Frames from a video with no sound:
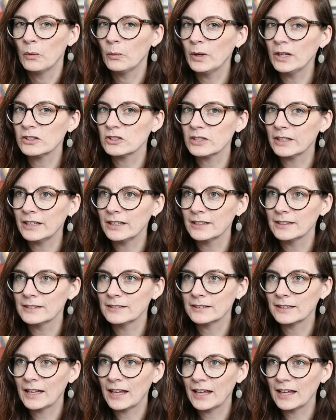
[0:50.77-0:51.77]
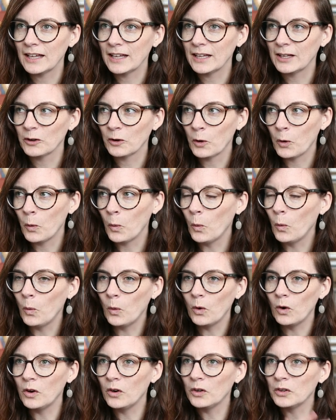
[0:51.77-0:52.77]
which is a
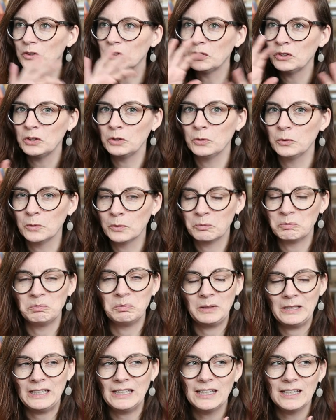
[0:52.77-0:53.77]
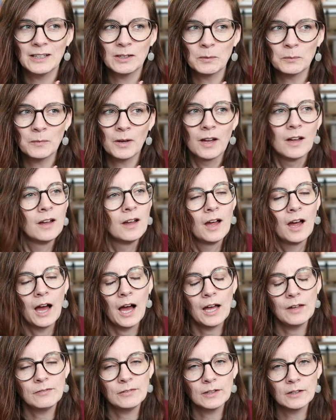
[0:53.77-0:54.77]
whole new medium,
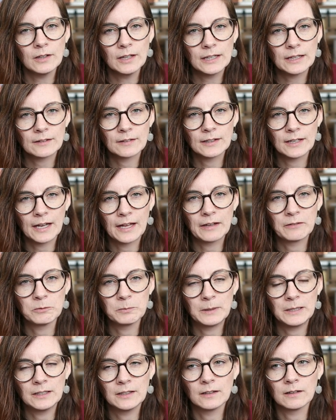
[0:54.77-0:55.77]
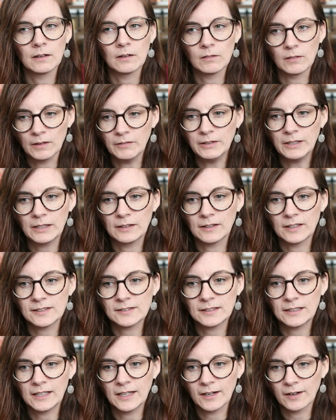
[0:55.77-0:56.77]
I feel like, that I have been loving
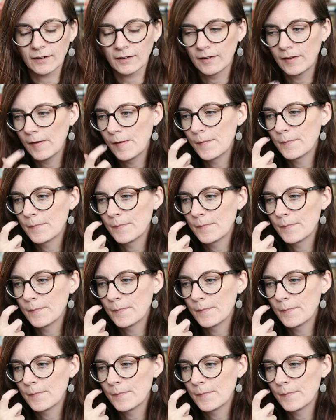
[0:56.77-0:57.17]
this year.